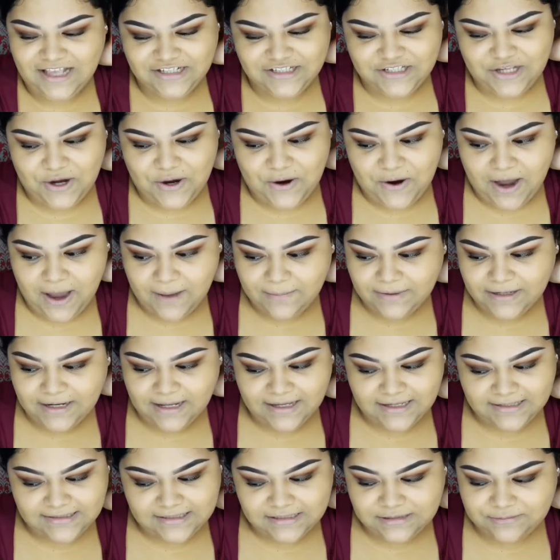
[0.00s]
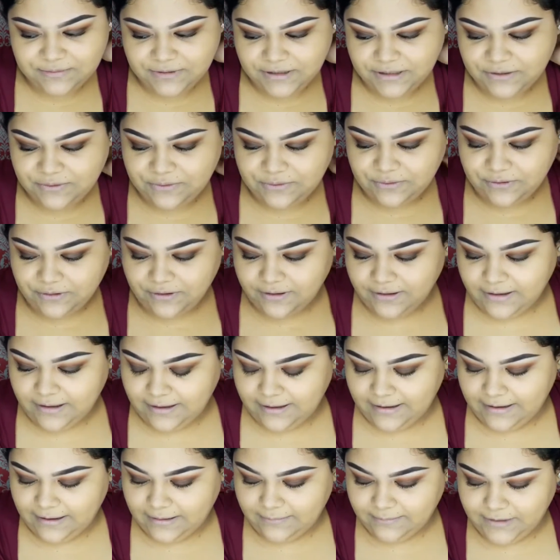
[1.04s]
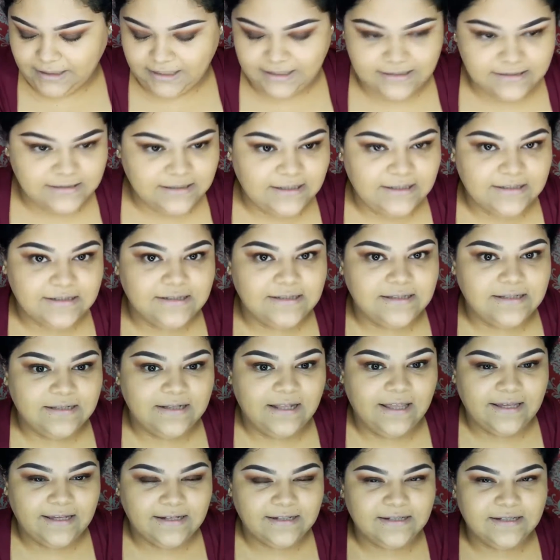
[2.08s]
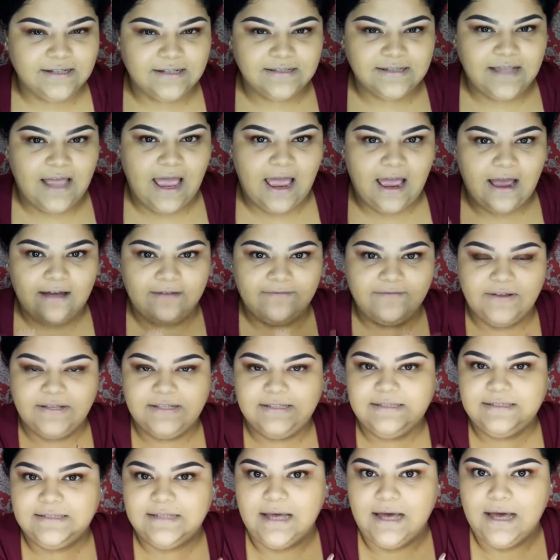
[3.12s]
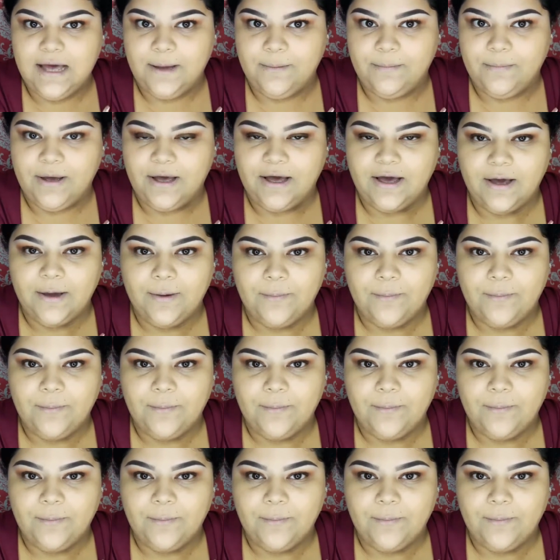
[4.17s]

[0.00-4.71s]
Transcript: So I mean, I guess it's pretty cool that it is like, it does have some